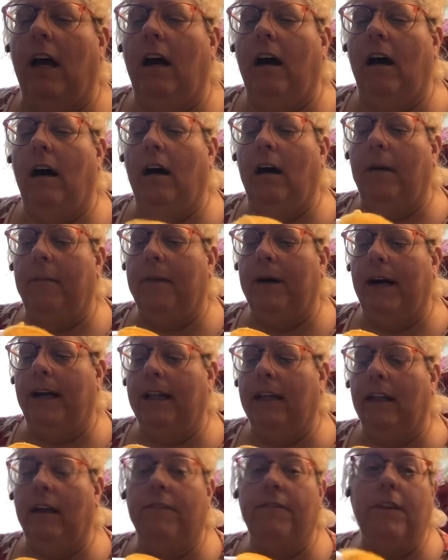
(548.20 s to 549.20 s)
I
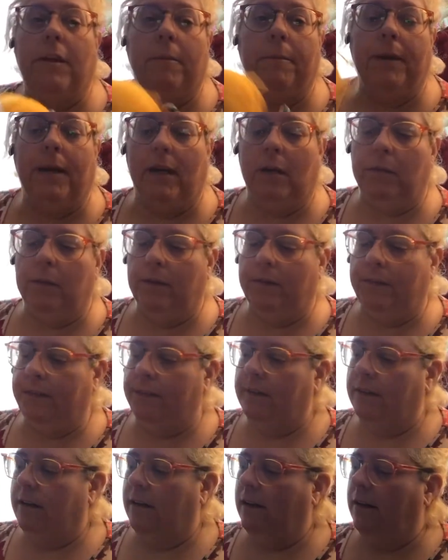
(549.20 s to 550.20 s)
love the Impeccables.